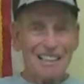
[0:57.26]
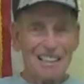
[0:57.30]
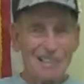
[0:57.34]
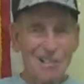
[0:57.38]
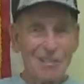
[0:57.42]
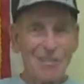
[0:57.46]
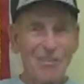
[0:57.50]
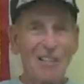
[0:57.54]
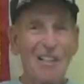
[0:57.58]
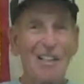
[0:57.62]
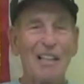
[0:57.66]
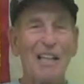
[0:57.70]

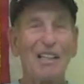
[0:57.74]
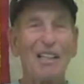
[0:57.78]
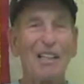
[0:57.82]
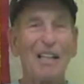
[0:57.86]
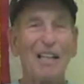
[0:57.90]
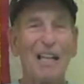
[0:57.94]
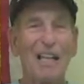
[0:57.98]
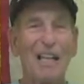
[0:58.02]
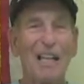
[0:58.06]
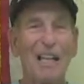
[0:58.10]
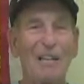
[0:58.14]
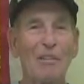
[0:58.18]
So,
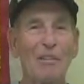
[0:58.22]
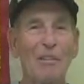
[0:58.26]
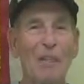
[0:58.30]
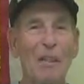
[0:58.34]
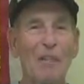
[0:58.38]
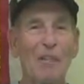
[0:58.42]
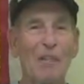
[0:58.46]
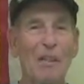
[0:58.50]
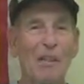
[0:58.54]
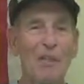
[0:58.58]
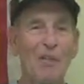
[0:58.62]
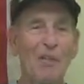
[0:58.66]

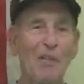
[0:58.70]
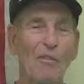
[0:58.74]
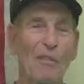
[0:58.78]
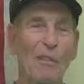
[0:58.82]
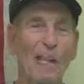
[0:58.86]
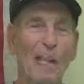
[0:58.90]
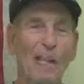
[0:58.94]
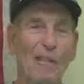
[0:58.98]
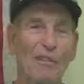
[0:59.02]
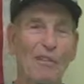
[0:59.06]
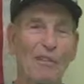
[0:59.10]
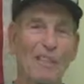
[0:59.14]
I went
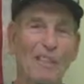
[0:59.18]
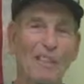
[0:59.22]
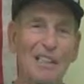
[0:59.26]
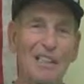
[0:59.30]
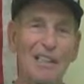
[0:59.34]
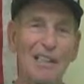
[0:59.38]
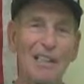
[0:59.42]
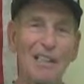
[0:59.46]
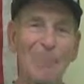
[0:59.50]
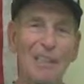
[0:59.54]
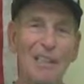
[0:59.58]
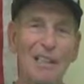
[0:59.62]
over there, looked
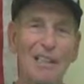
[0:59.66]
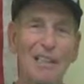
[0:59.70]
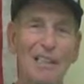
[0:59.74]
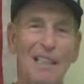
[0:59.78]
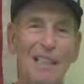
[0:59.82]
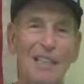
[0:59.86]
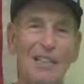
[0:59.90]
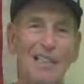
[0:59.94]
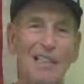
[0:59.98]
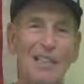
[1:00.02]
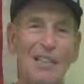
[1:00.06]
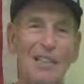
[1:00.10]
at the
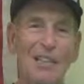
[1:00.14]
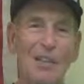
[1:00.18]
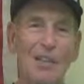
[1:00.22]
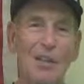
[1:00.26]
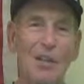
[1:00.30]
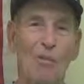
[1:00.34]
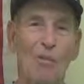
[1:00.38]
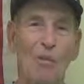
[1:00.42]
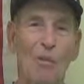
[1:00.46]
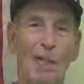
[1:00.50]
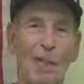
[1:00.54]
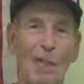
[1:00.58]
place. I said, you
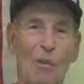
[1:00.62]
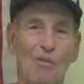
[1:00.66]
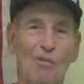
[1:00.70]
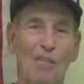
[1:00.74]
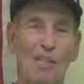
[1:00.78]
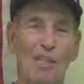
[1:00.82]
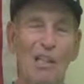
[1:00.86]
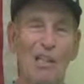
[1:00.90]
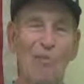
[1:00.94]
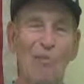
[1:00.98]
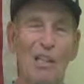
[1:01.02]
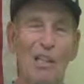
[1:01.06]
know what? I
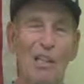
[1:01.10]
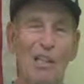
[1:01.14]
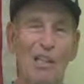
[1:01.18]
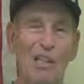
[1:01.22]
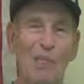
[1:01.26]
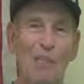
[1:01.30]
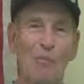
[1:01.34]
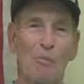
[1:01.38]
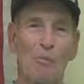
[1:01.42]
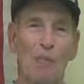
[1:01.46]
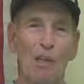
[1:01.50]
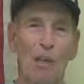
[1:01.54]
really wanted
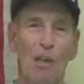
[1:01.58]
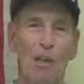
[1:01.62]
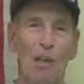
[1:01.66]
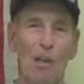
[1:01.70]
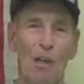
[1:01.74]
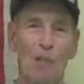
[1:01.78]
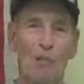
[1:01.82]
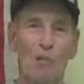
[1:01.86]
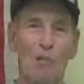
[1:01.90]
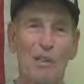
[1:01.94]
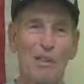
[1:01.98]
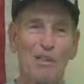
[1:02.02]
to open a
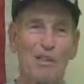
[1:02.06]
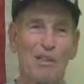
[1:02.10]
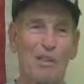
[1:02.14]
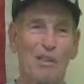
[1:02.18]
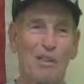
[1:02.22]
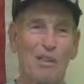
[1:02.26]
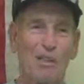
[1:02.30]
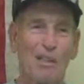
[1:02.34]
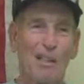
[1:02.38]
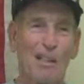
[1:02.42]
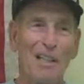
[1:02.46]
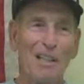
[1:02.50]
hardware
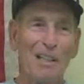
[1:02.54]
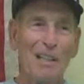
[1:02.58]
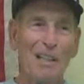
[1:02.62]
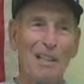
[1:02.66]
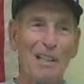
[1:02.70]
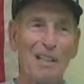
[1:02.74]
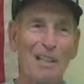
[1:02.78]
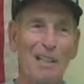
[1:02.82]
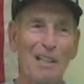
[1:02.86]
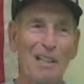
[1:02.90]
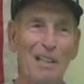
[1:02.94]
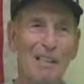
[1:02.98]
store,
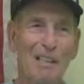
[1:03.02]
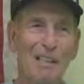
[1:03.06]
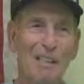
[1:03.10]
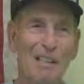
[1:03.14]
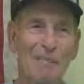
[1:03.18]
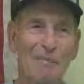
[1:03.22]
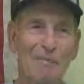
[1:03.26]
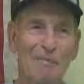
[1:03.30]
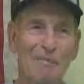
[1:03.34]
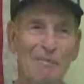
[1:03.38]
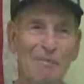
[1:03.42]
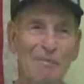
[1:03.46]

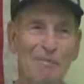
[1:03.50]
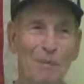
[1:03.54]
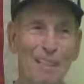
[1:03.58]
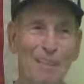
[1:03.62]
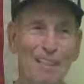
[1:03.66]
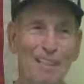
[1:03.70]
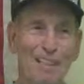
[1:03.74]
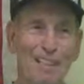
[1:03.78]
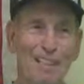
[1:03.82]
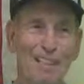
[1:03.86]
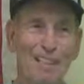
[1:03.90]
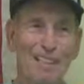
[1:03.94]

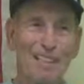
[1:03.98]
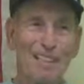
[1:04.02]
but